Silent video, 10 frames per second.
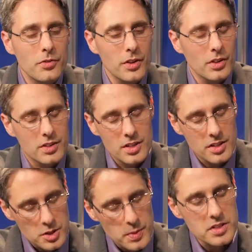feel
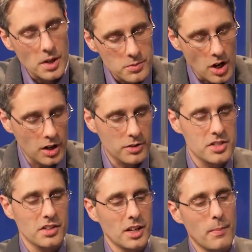there's been some talk
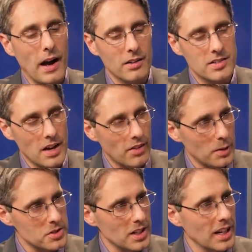recently about
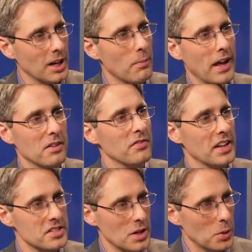DevOps needing a
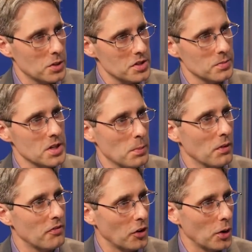manifesto or some
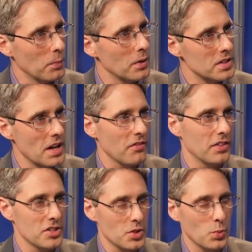type of firm
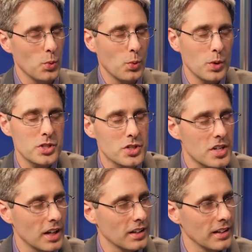definition? What's
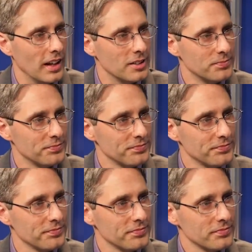your take on that?